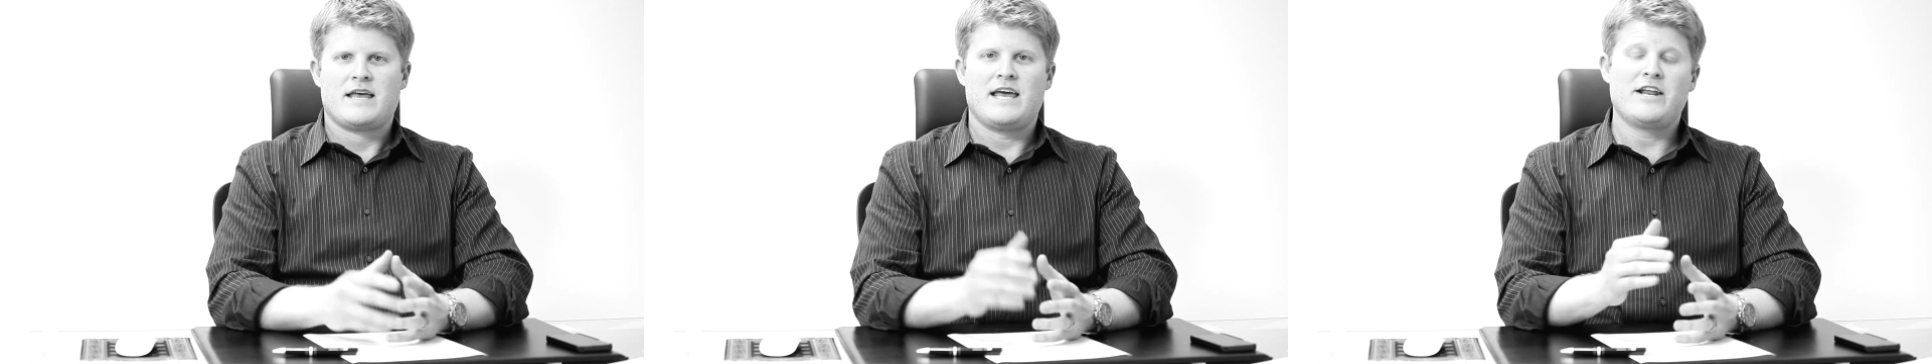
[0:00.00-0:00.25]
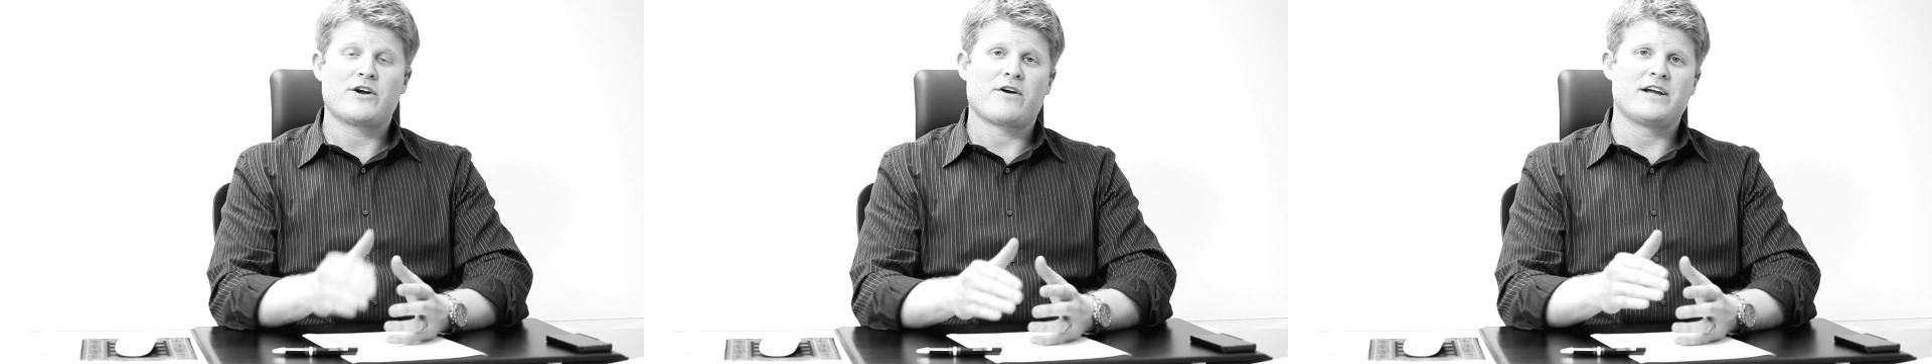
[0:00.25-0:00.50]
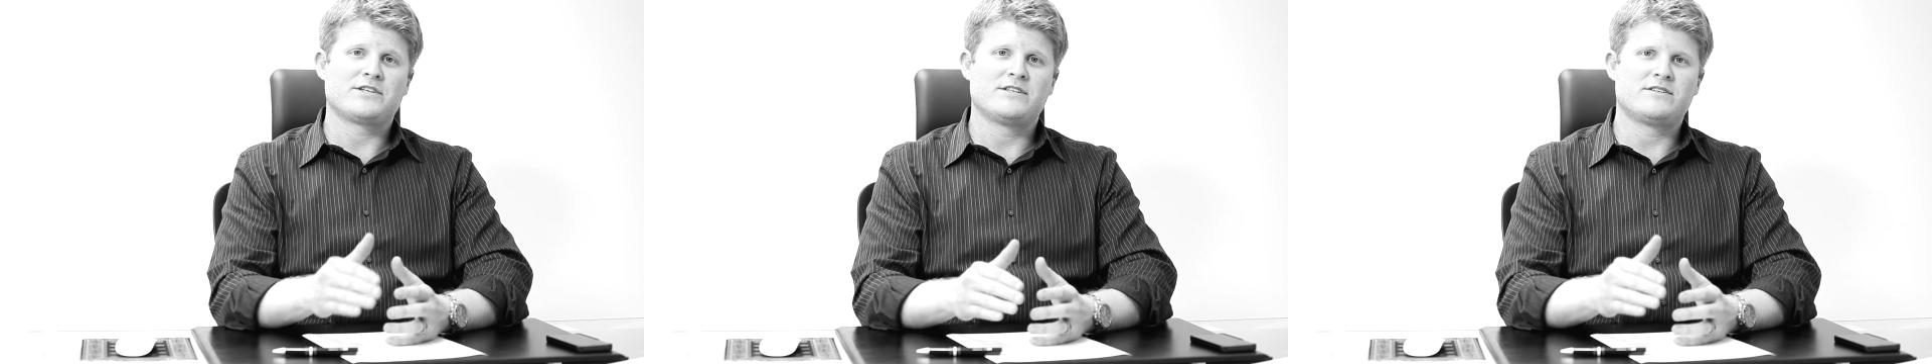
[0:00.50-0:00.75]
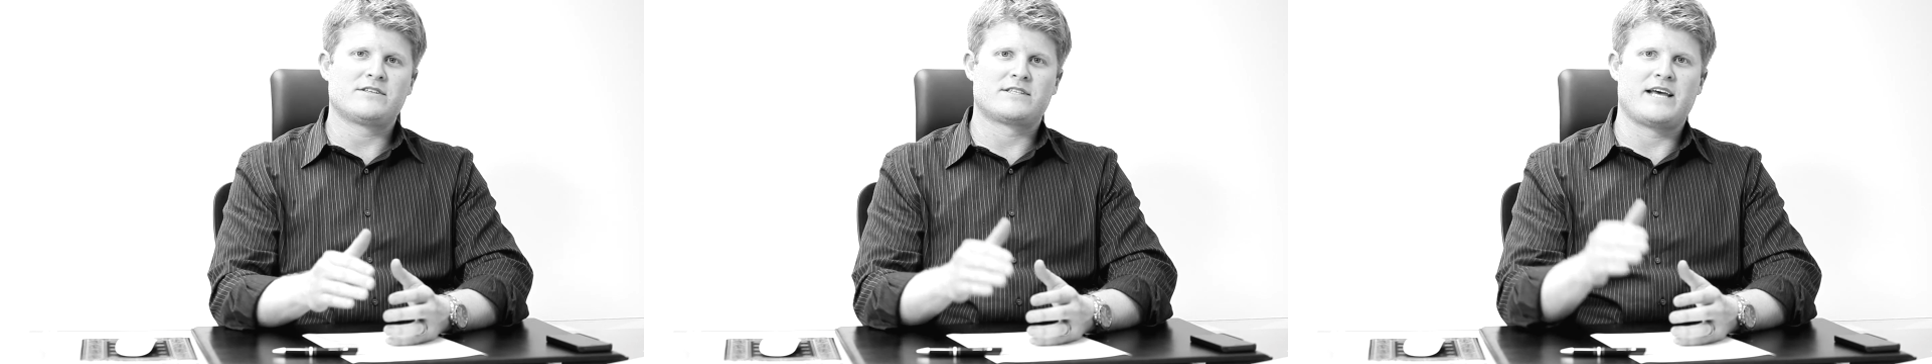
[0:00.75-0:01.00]

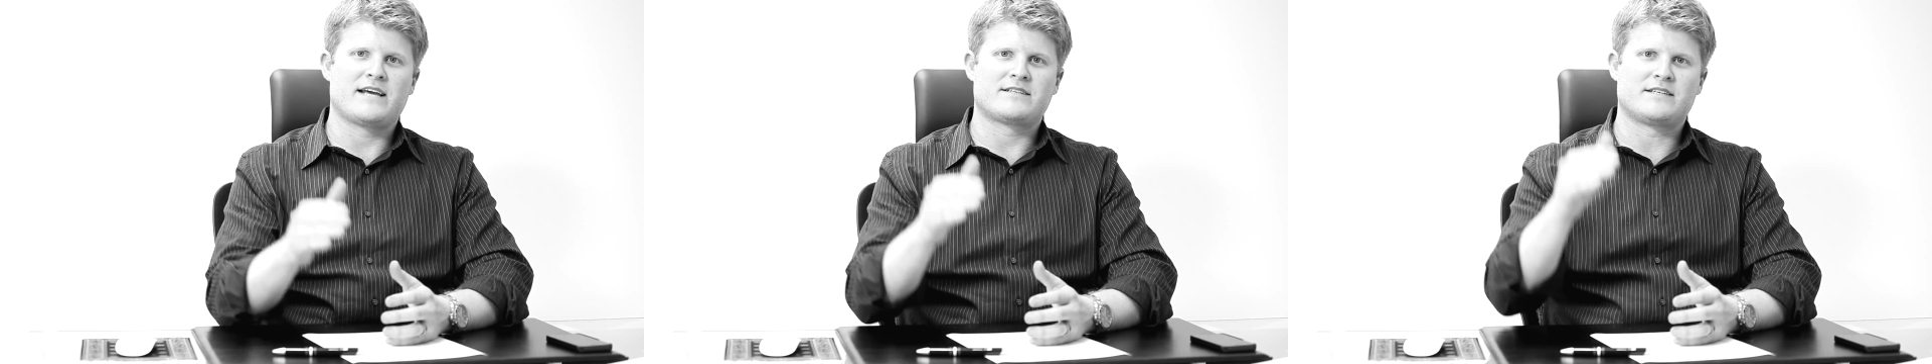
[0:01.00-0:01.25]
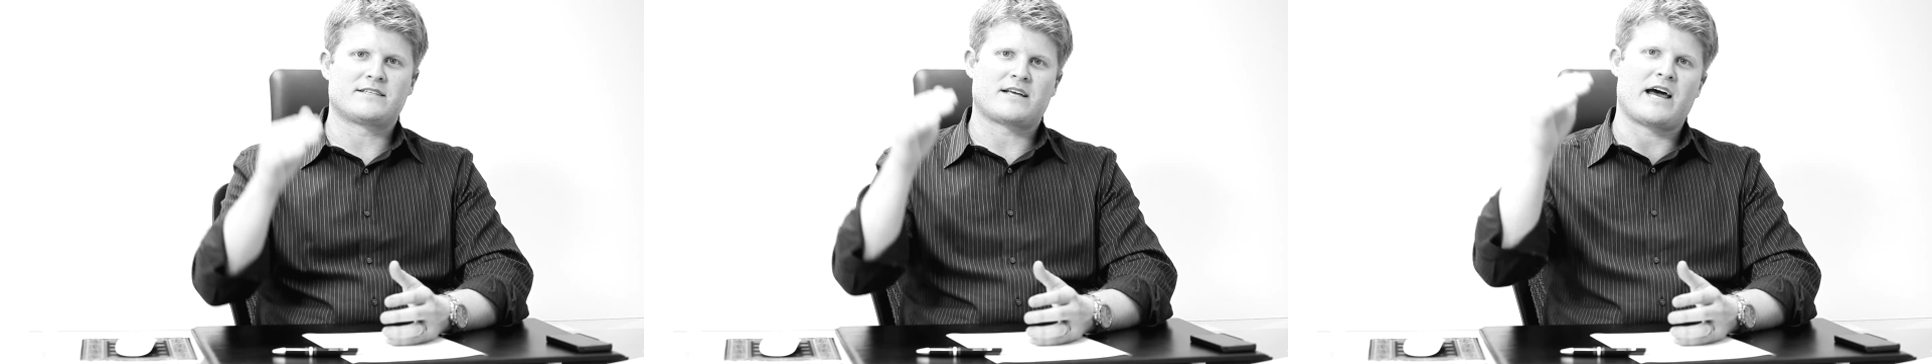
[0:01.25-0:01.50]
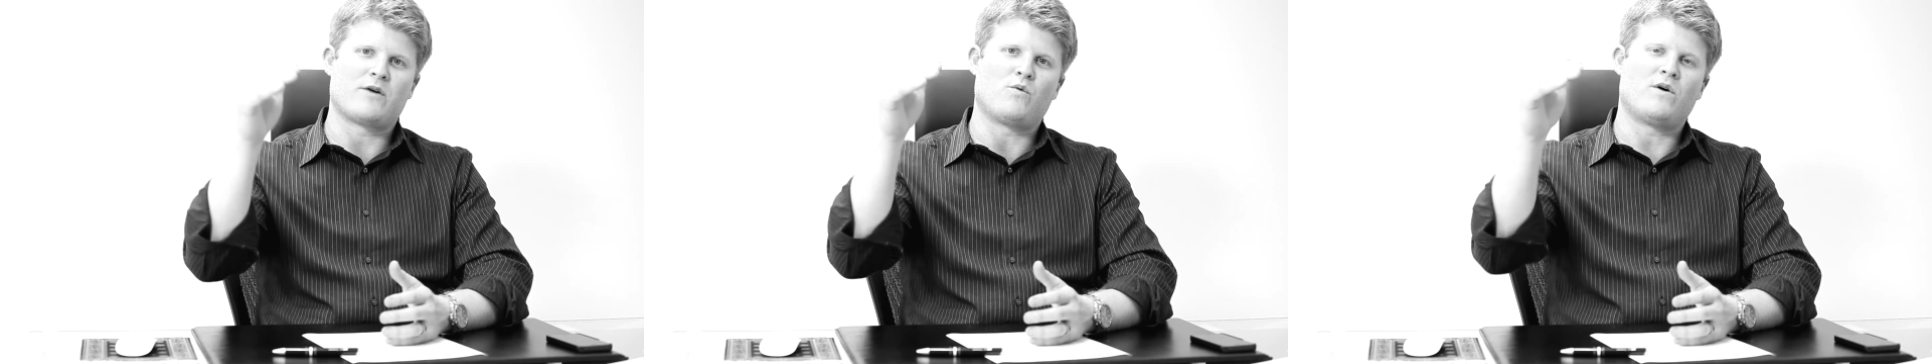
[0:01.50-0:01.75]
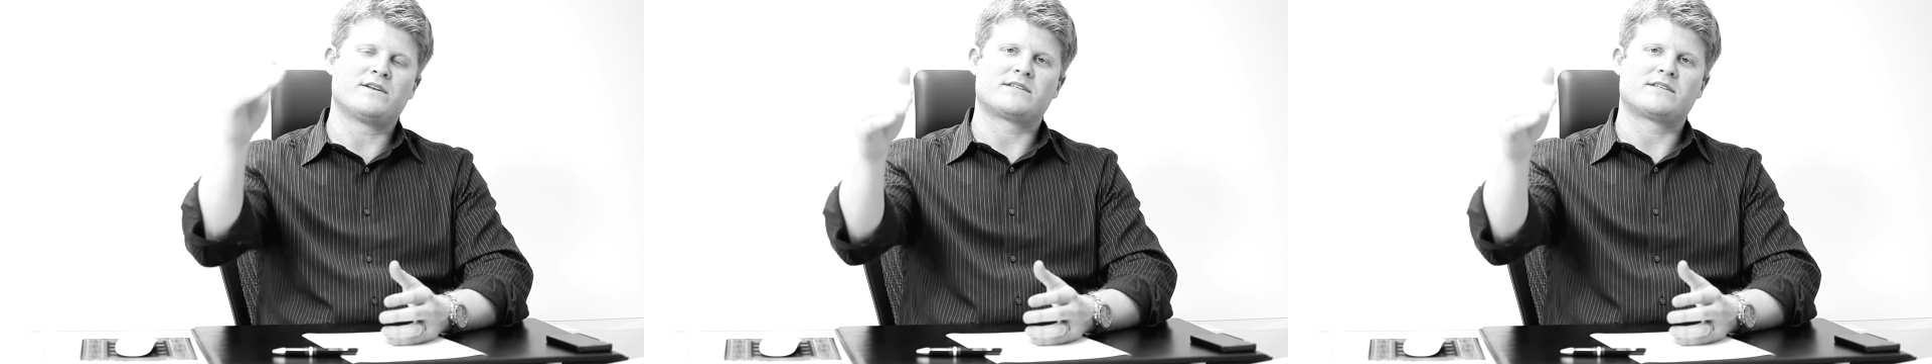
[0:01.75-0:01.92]
Integrations takes design one